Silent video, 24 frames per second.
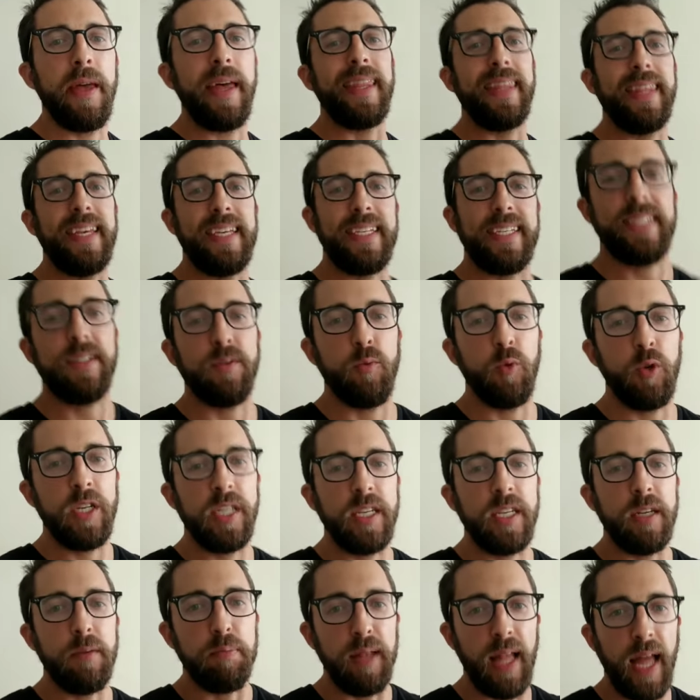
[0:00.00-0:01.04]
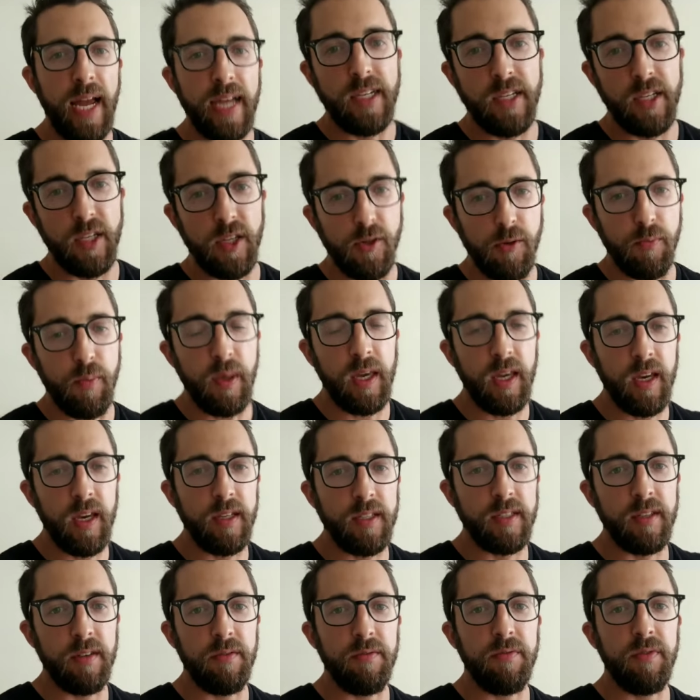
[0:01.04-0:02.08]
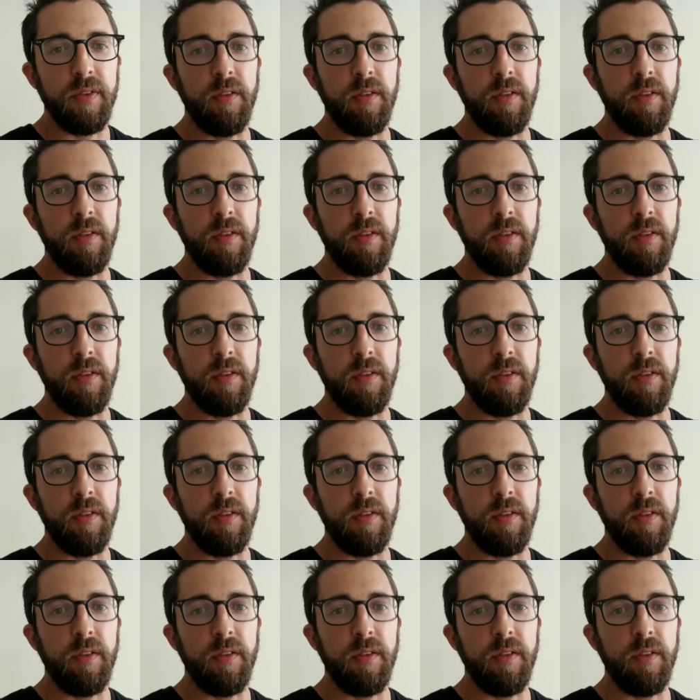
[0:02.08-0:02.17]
this wouldn't apply to you because of